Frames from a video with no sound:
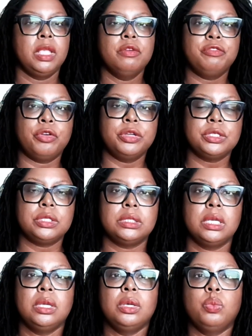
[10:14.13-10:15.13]
First,
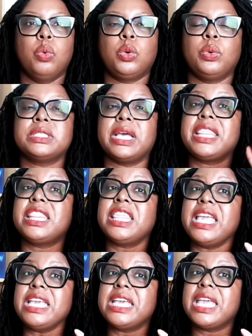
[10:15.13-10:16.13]
what was I
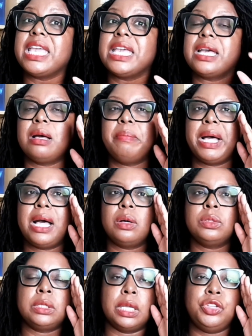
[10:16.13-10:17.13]
thinking
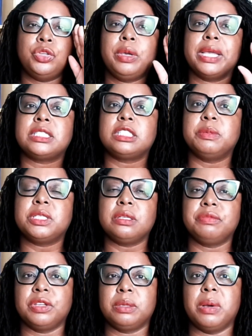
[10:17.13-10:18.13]
about? And you get
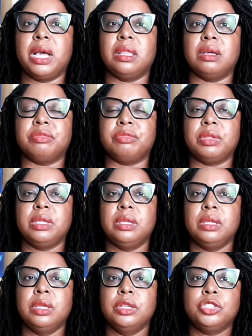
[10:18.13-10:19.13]
specific, my love.
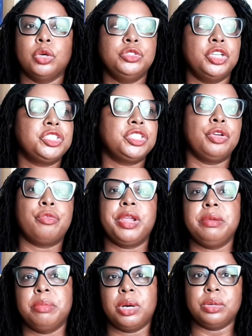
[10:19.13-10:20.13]
Don't just say
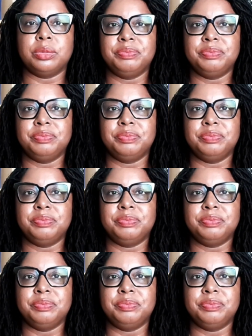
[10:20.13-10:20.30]
rainbow.